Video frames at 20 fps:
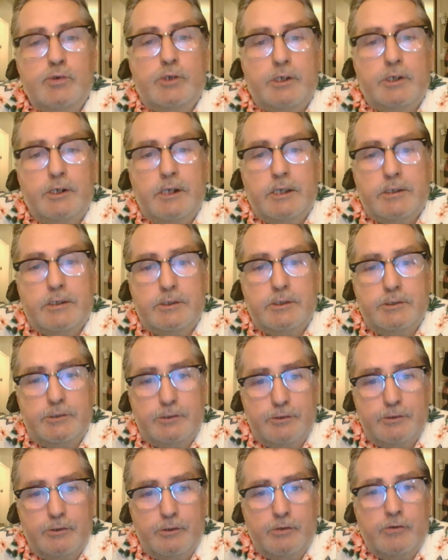connected
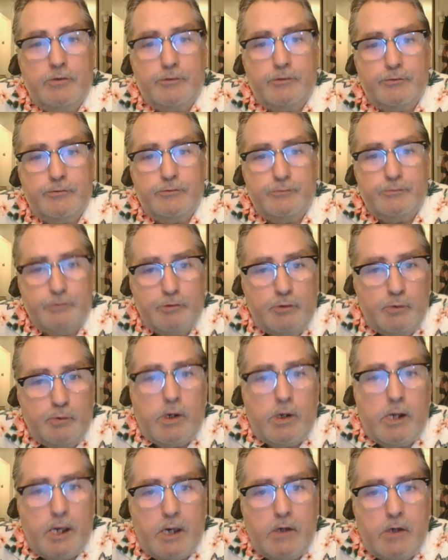to the Earth's
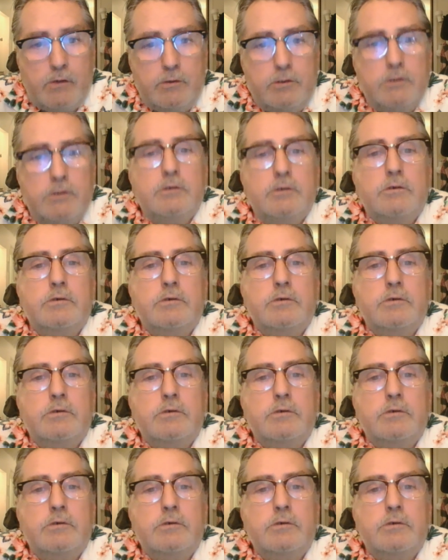ground,